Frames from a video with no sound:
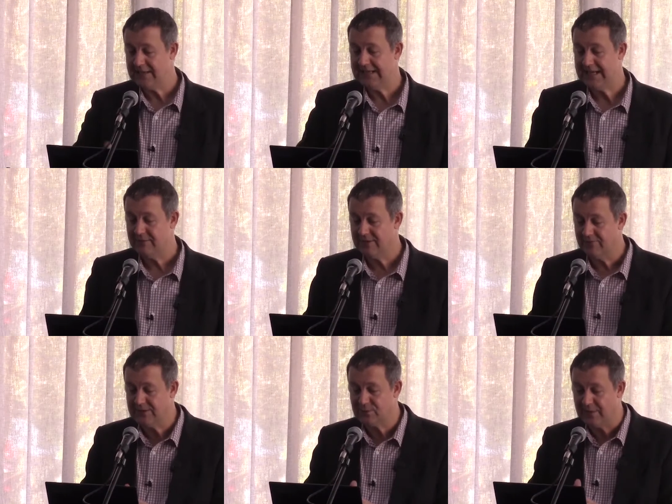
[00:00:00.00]
in here in the
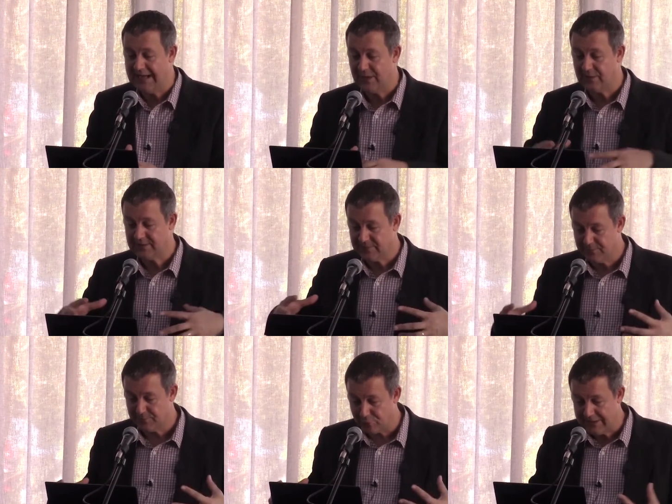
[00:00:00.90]
original language to
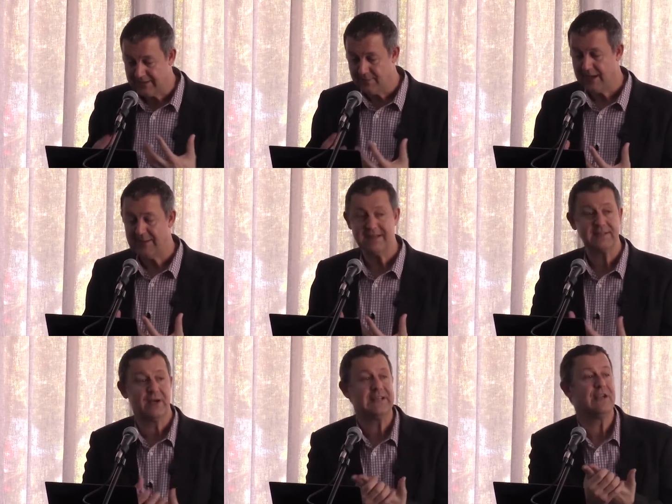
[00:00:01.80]
bring them up has
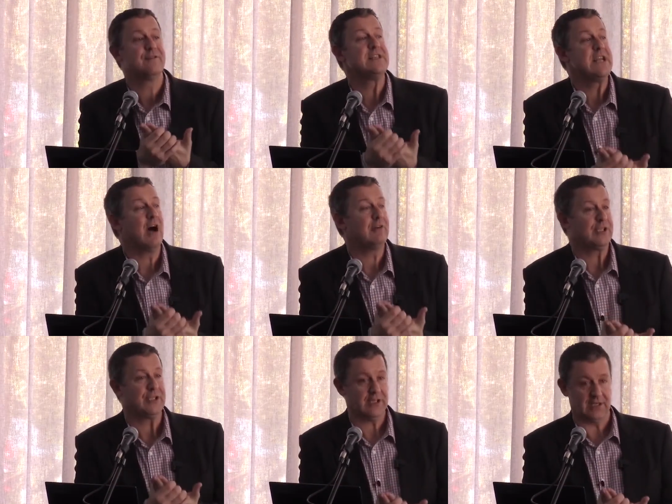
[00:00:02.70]
the idea of
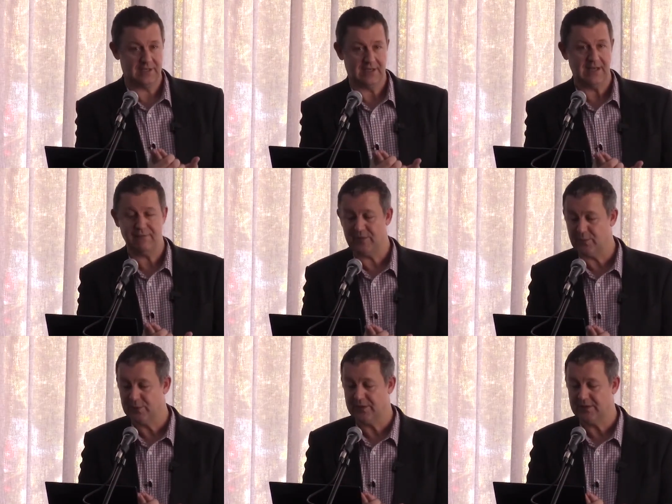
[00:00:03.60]
nourishing. I love that
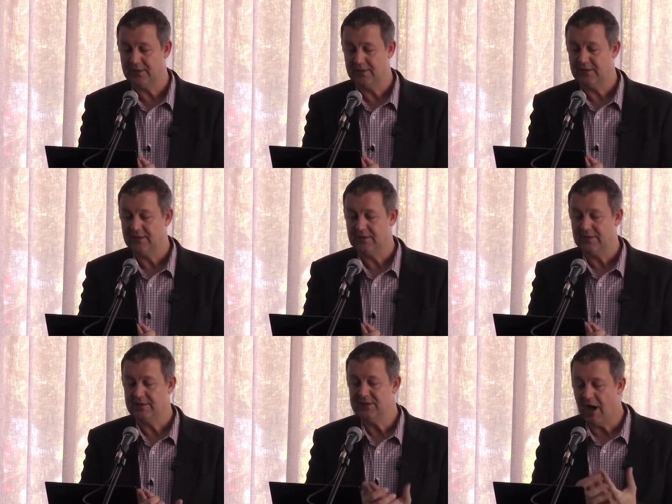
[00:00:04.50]
word.
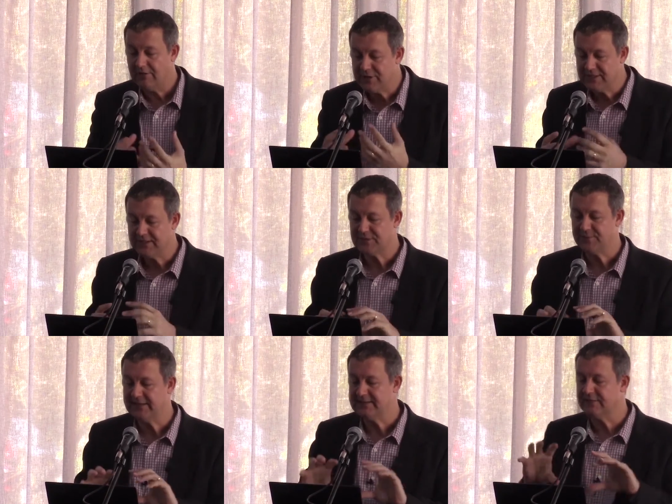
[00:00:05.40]
Nourishing
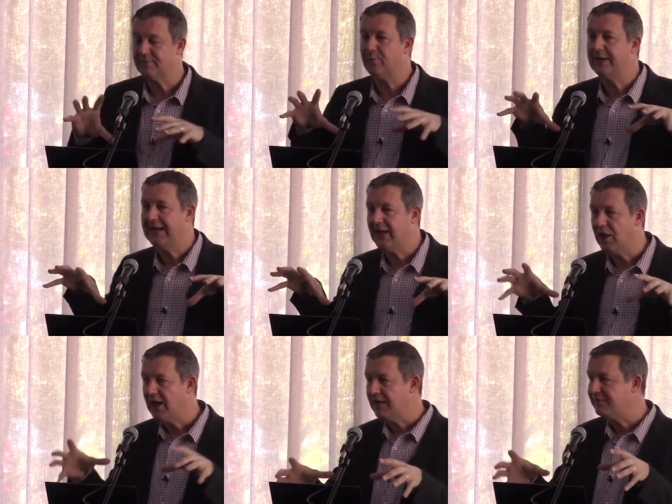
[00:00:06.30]
speaks of bringing
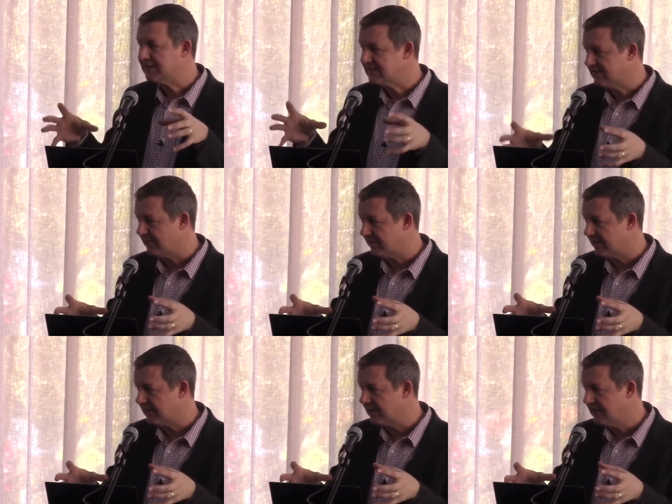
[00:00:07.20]
life to
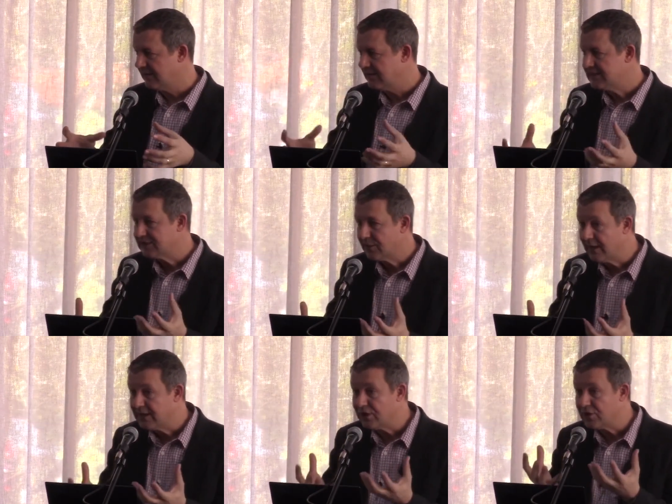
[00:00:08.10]
something so
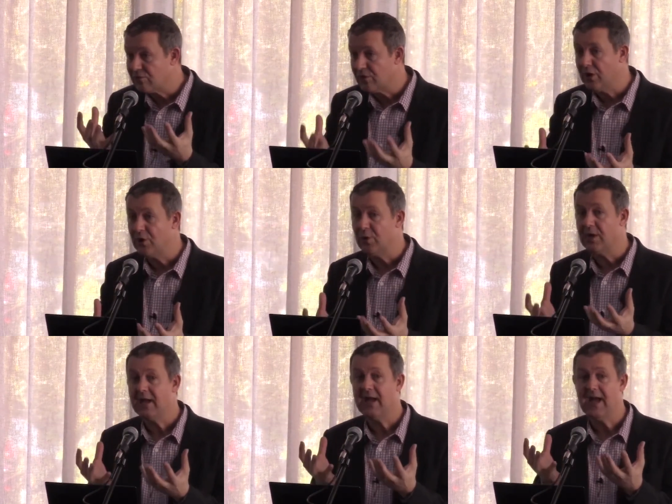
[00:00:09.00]
it can
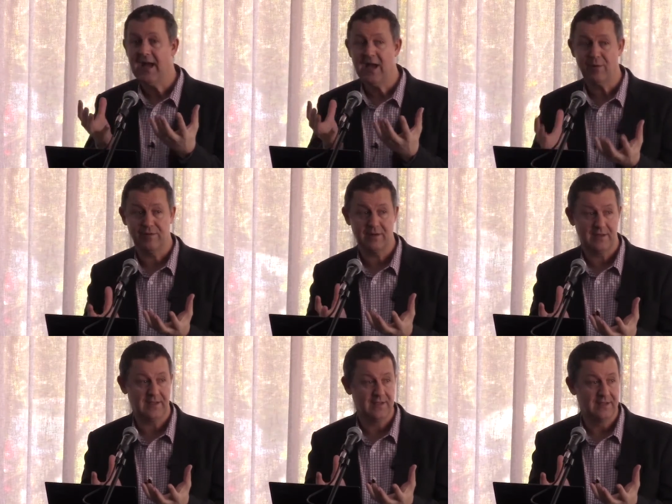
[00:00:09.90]
grow
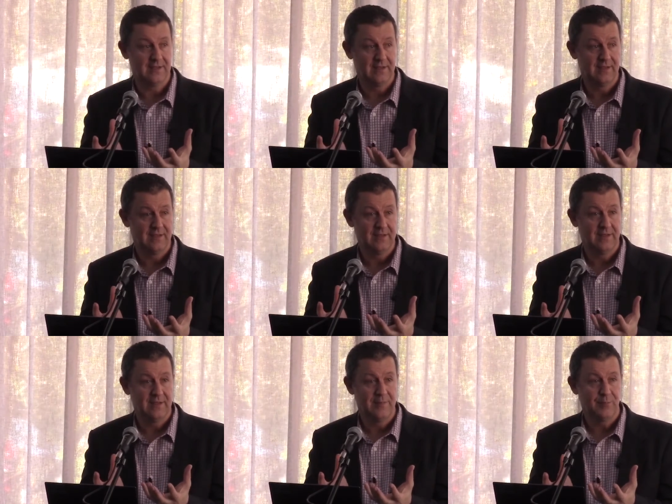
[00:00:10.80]
healthily.
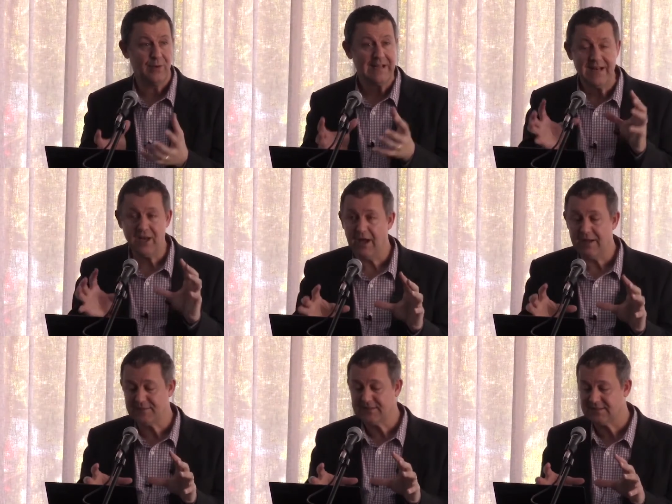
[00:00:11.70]
Bringing
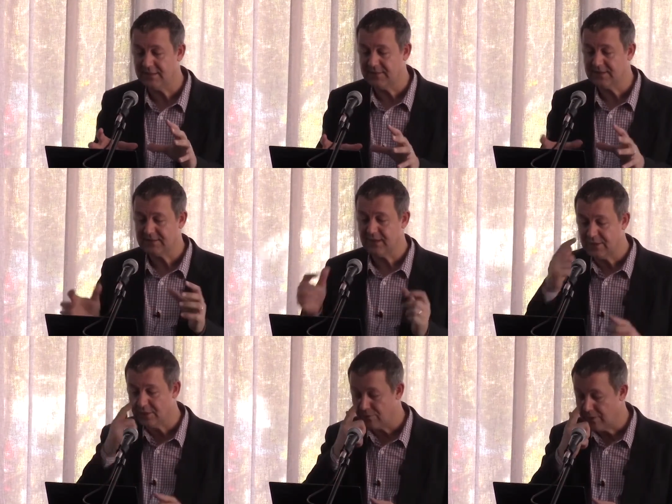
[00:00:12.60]
life to something so it
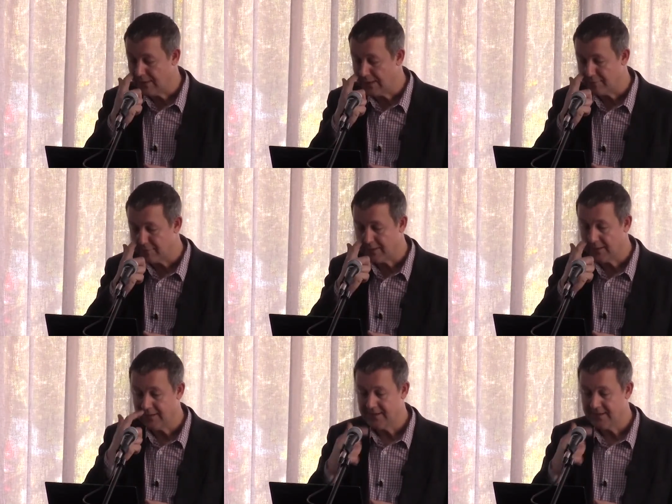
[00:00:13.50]
can grow healthily.